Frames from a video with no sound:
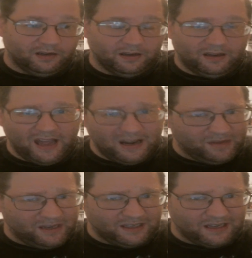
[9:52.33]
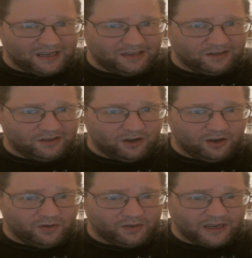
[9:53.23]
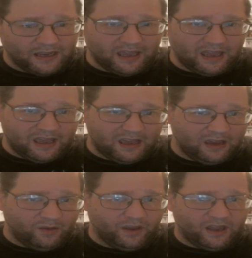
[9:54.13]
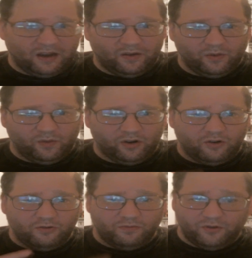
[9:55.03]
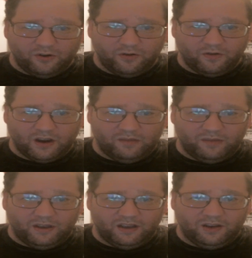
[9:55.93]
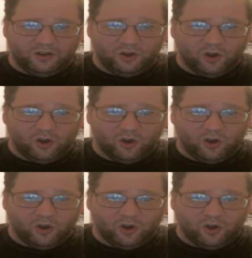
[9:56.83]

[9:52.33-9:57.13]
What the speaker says: Kind of makes sense, you know, it's like, hey, we want our own programming,